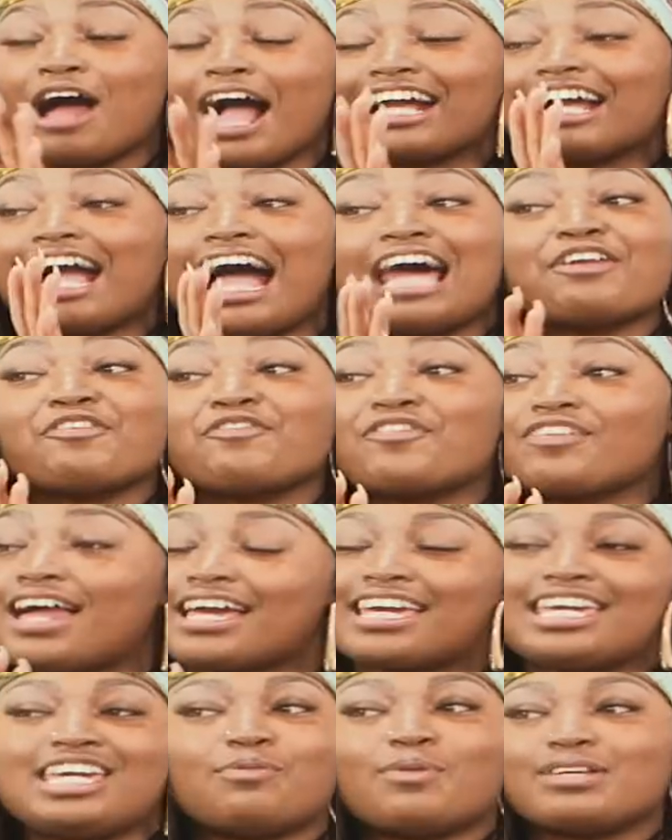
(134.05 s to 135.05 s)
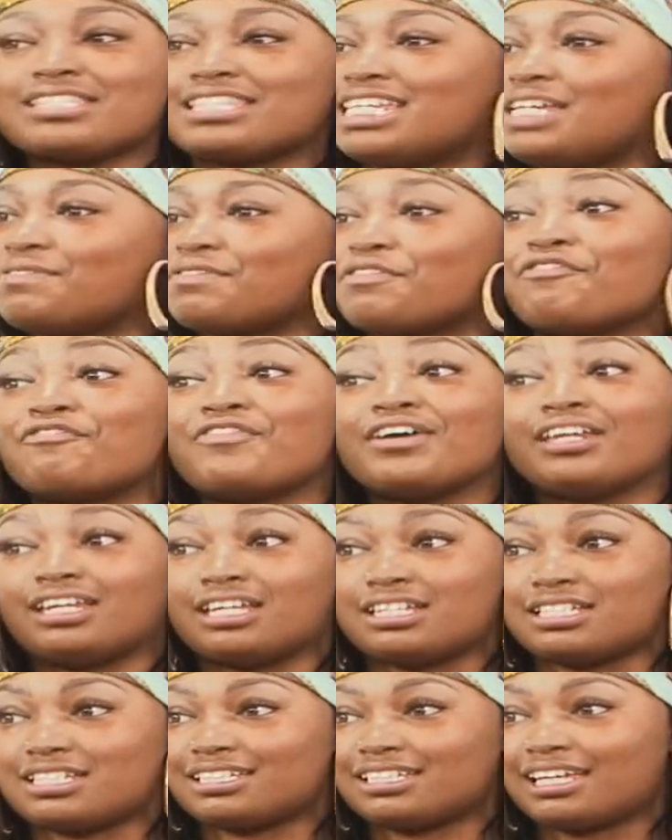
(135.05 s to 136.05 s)
kind of feel like he wasn't even
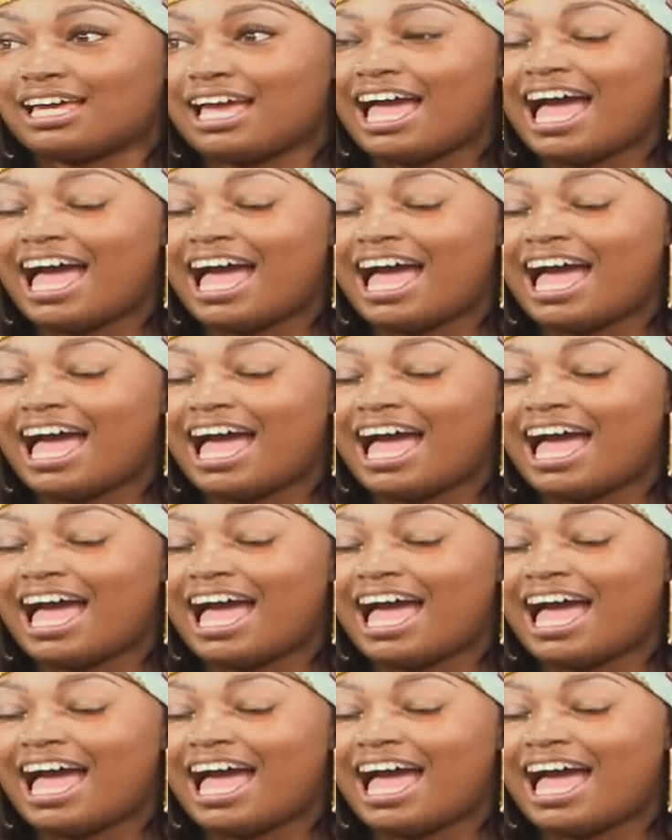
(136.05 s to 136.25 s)
finished.